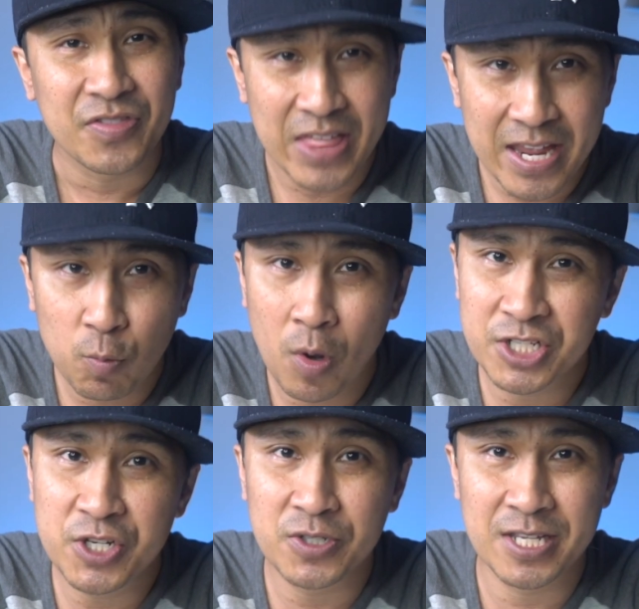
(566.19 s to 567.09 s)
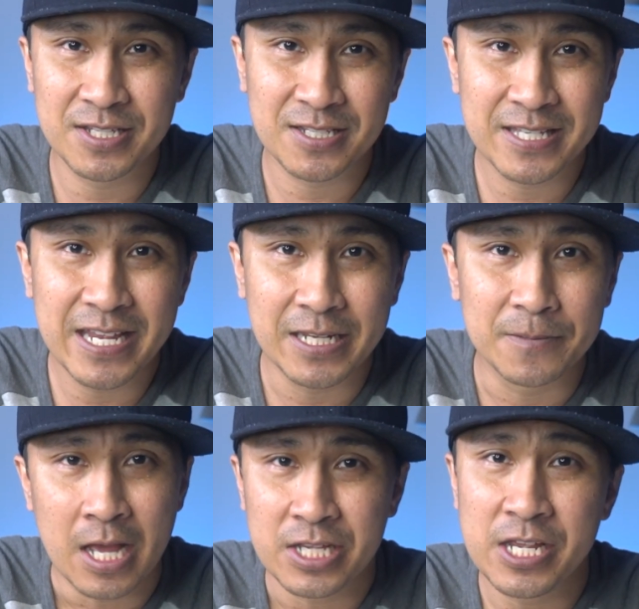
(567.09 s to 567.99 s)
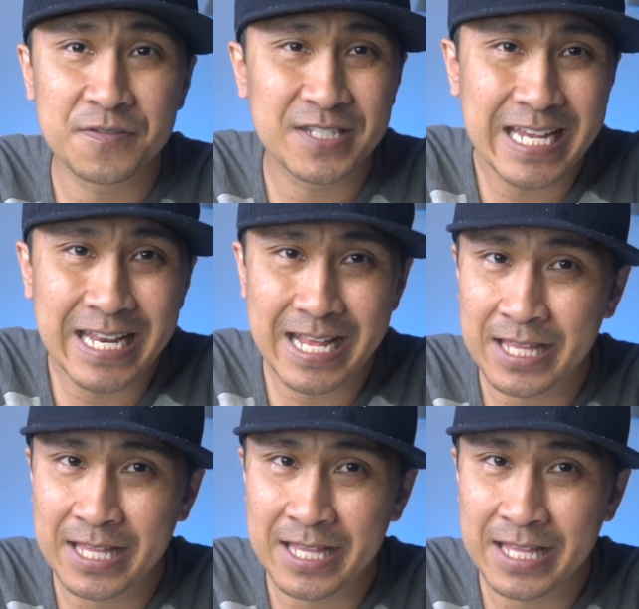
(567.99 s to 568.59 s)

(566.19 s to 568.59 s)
They want you to succeed. You have seen it